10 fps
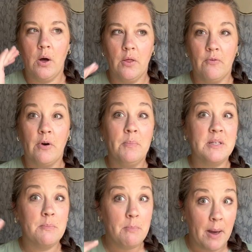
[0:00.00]
from
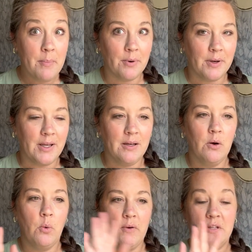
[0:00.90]
this memory,
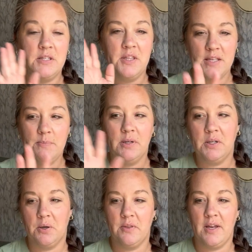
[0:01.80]
if it's this
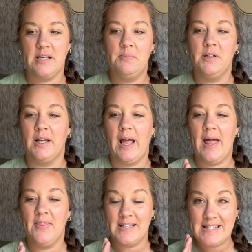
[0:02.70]
building or the next building.
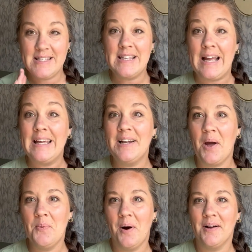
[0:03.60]
And the second I
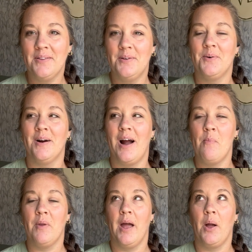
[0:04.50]
walk in the door,
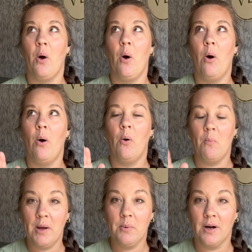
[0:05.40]
I'm like, oh
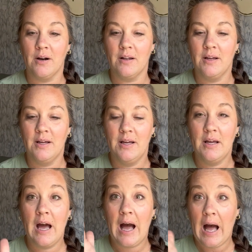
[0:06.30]
my word,
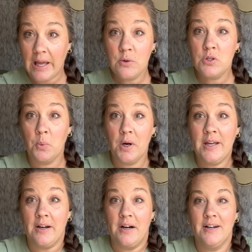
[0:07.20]
I used to work
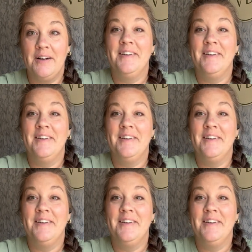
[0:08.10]
here.